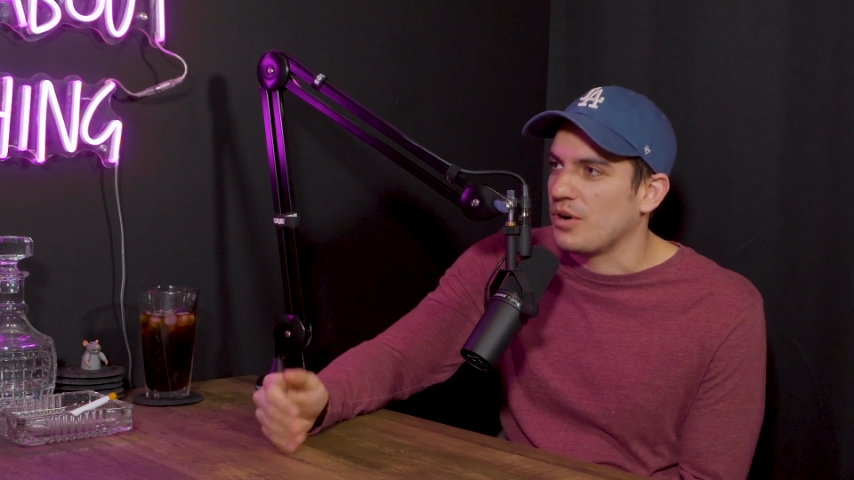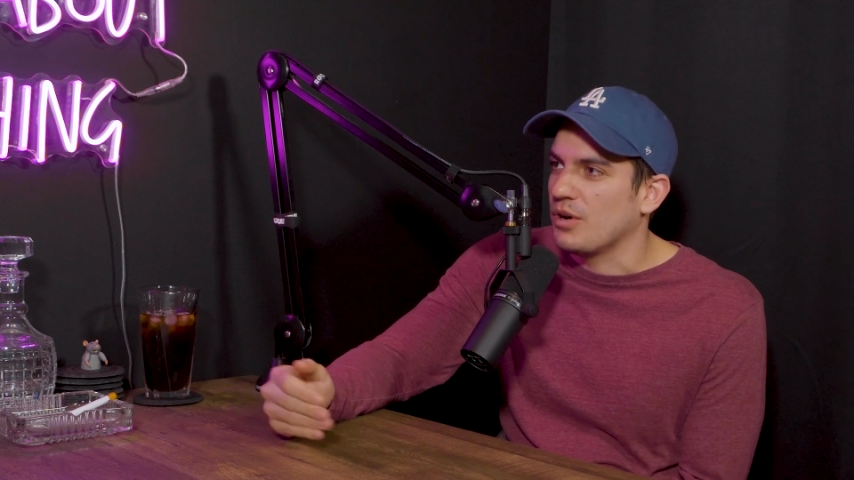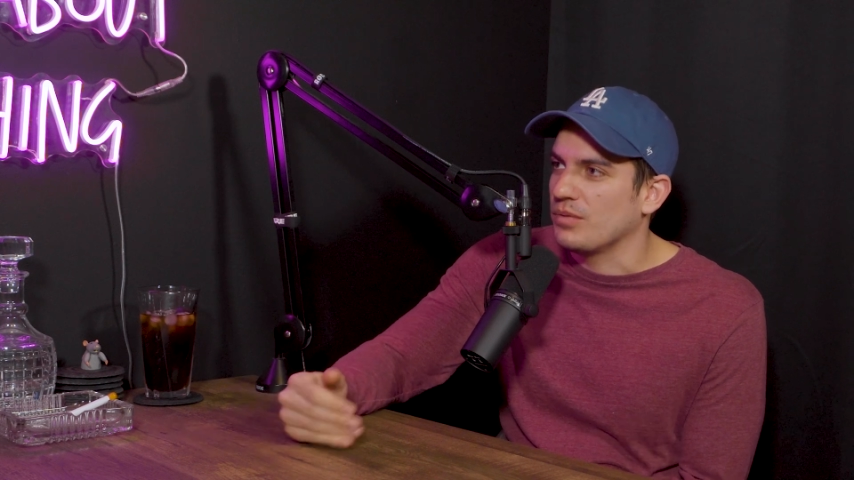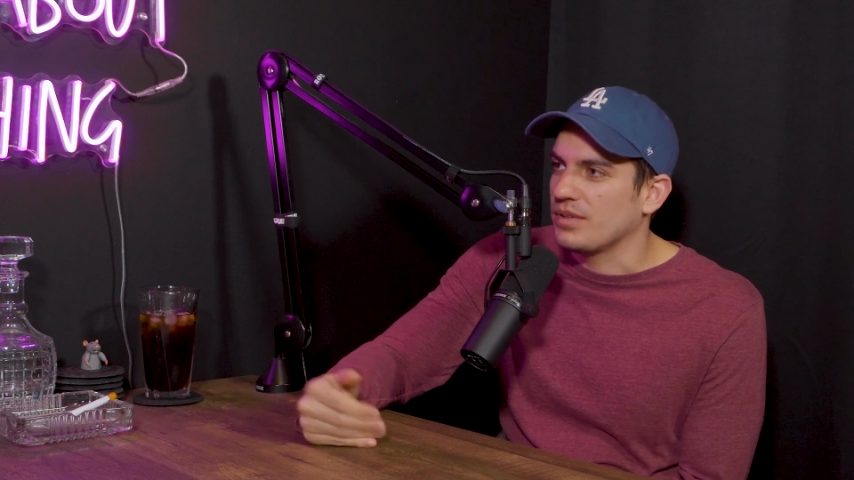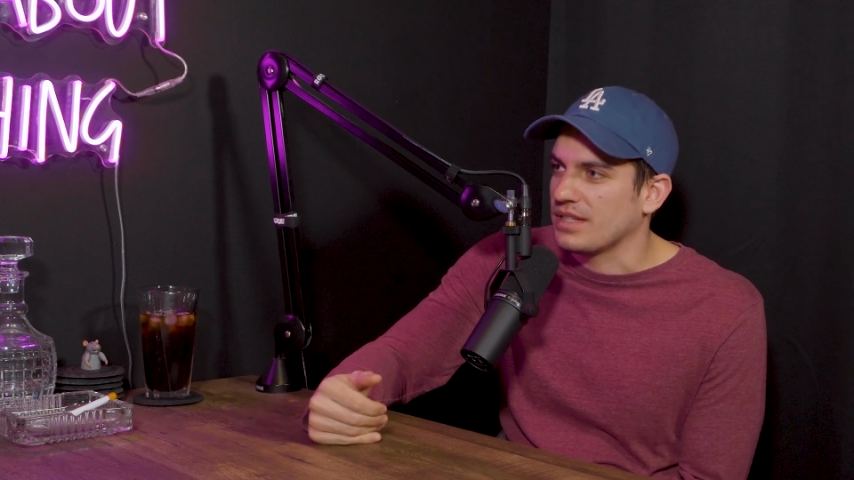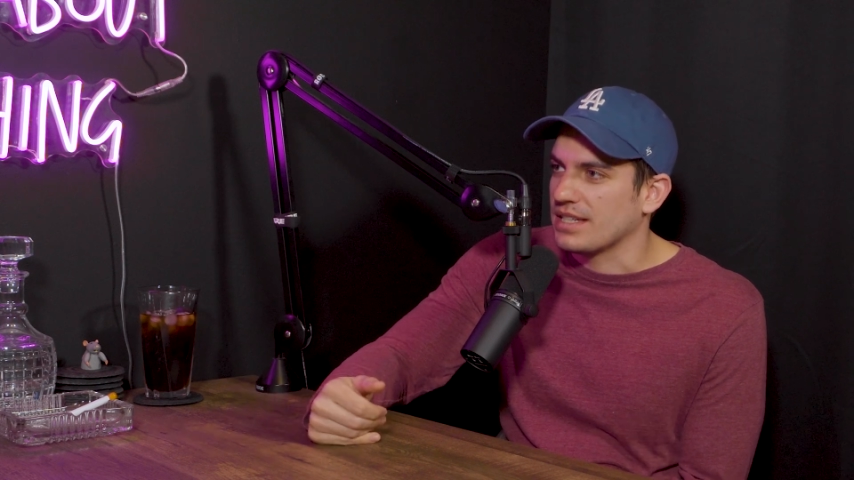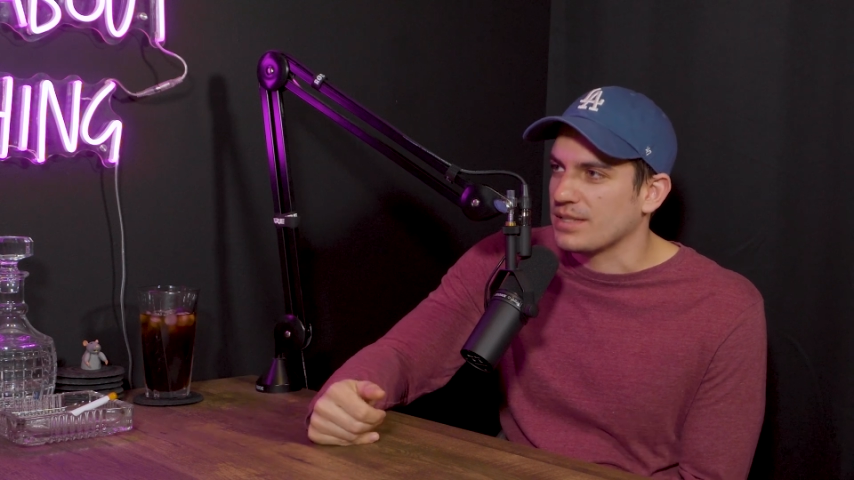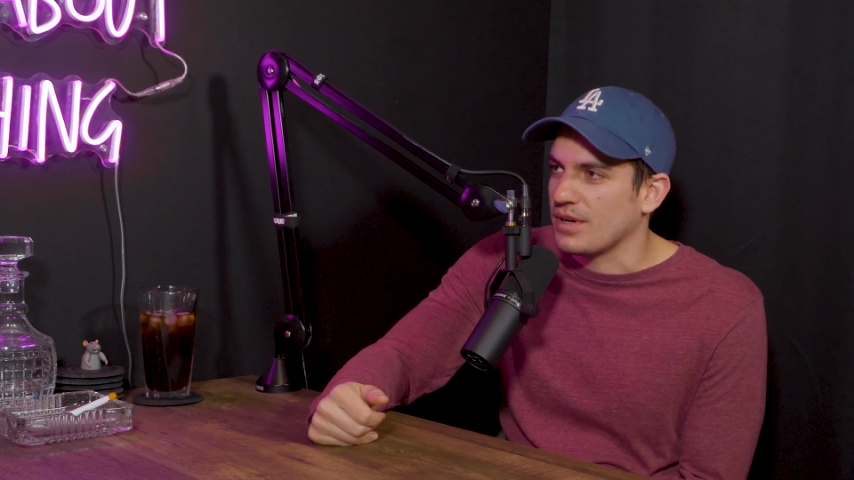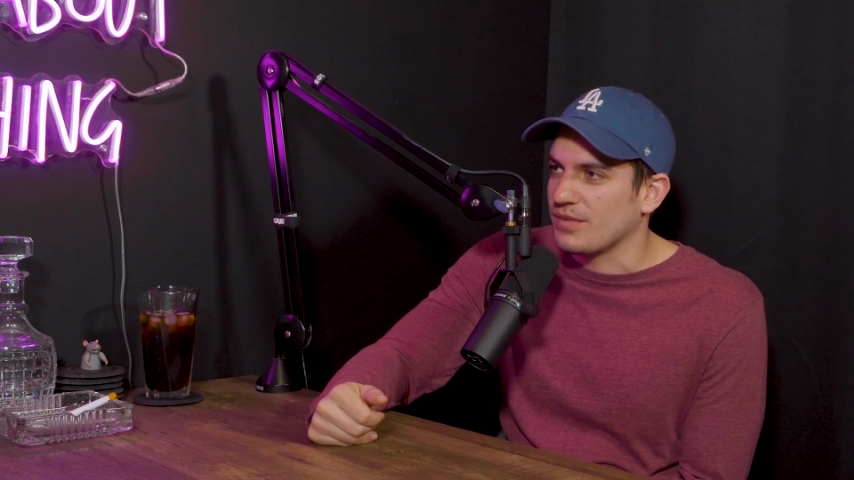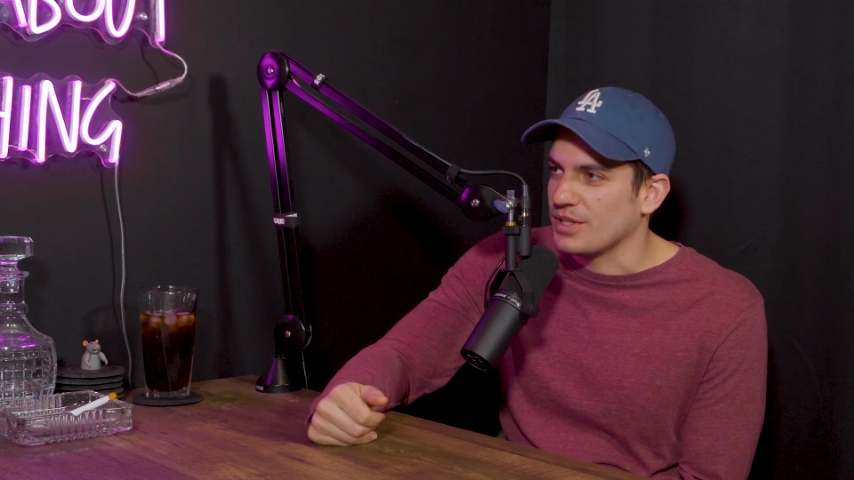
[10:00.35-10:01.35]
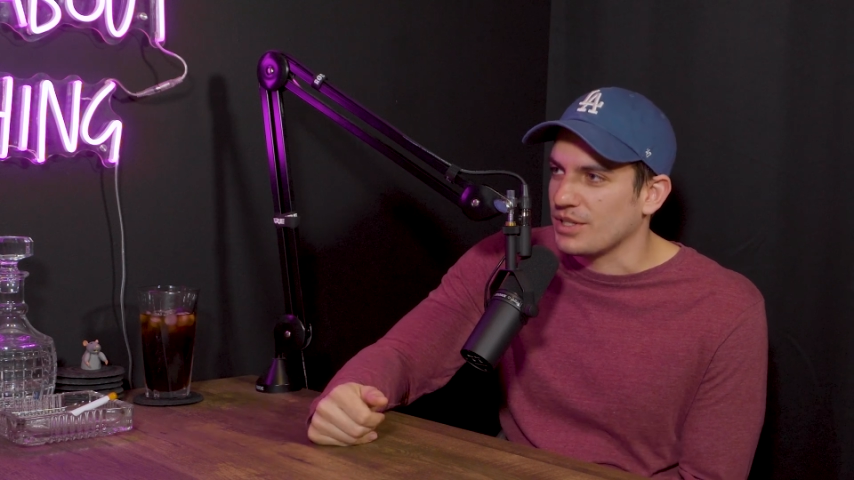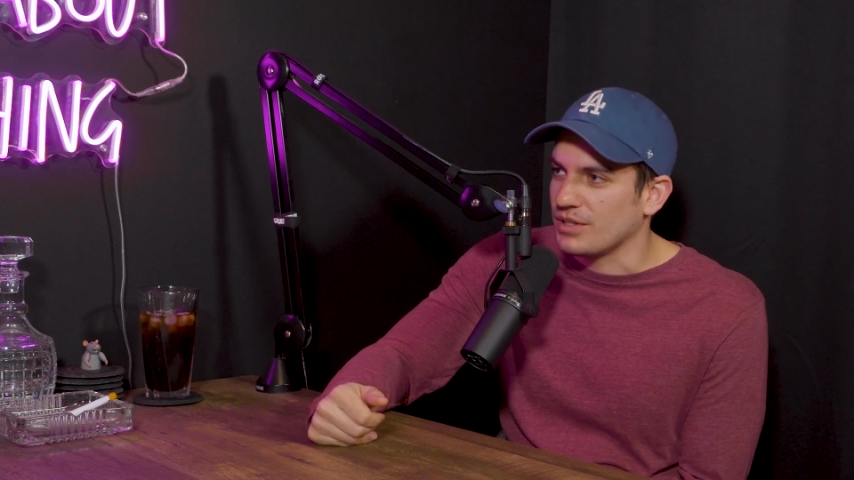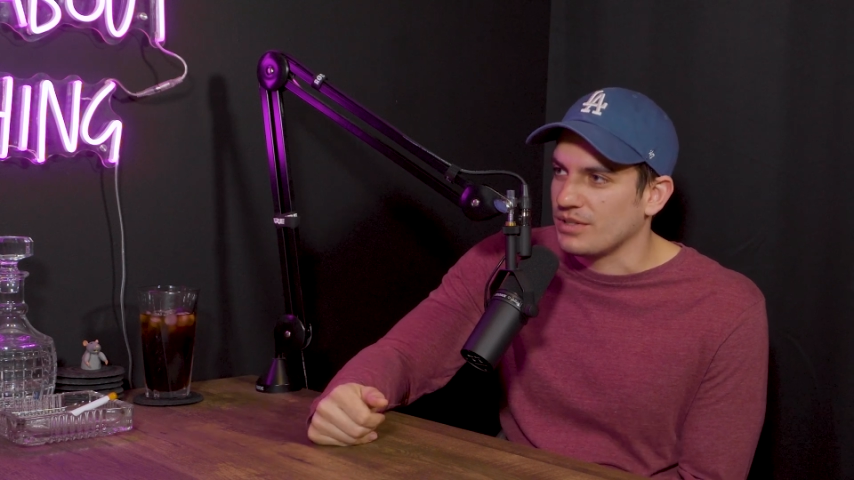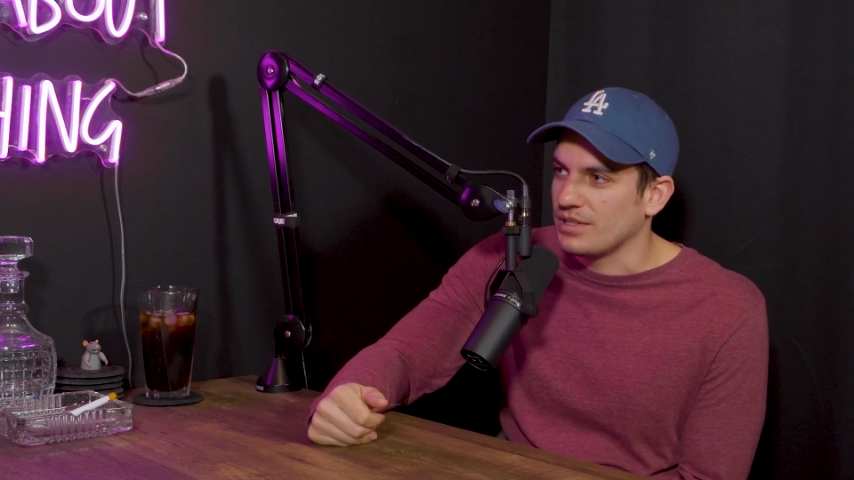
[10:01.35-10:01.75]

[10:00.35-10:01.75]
all of the things that we have to do.